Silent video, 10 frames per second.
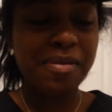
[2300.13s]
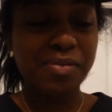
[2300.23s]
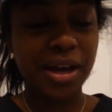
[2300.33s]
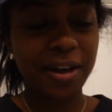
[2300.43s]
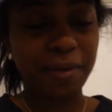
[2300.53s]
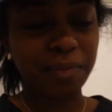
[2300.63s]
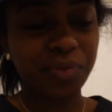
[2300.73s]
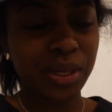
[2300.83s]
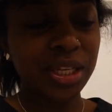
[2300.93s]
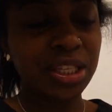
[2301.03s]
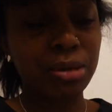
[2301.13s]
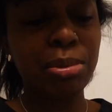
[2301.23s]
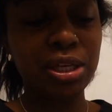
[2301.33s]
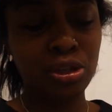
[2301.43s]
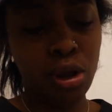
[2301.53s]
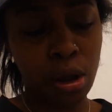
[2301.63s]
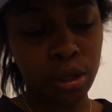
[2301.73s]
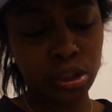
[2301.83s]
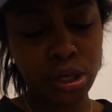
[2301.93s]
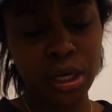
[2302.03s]
But he said because
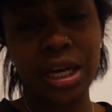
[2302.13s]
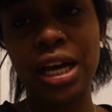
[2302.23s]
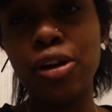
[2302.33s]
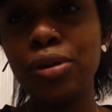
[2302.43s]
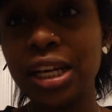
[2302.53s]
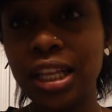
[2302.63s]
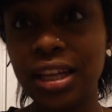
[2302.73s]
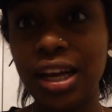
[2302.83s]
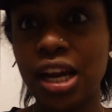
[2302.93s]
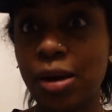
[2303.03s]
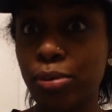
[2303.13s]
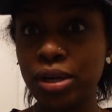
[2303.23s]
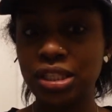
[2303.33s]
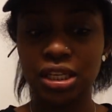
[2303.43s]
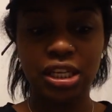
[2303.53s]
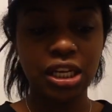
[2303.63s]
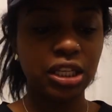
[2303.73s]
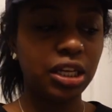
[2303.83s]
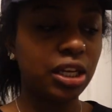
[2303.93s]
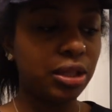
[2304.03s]
Tar Target ain't got no deli, and I pointed to the deli,
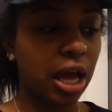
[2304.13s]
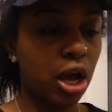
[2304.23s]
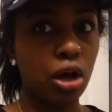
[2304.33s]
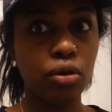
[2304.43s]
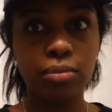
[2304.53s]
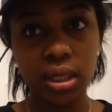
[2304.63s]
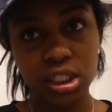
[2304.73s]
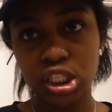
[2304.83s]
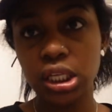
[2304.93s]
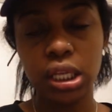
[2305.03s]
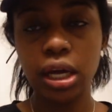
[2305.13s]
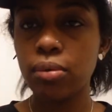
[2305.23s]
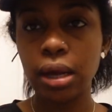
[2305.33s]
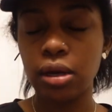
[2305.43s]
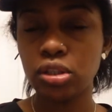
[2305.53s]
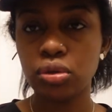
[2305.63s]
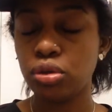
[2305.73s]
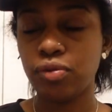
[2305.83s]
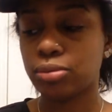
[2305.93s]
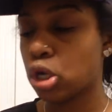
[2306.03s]
and he's like, oh, but he still ain't gonna buy no
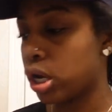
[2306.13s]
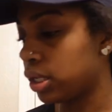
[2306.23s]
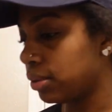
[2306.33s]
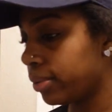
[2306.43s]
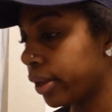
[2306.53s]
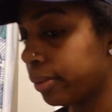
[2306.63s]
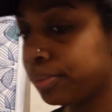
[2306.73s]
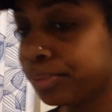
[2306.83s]
pizza from Target. But